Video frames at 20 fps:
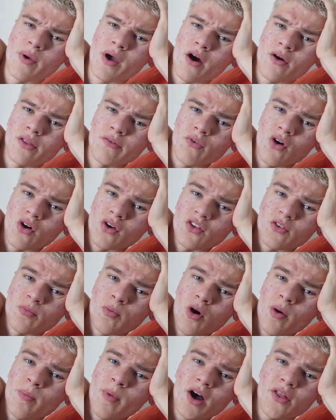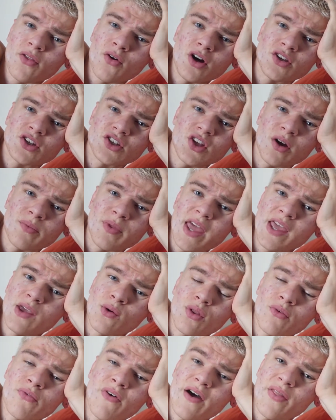we are on the vlog at this point, but I thought I'd just update you
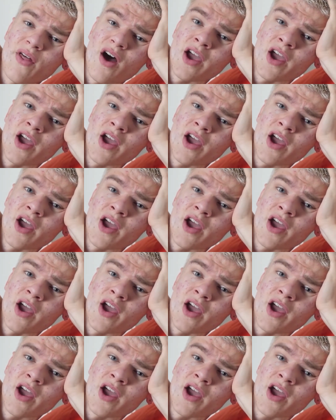on the fact that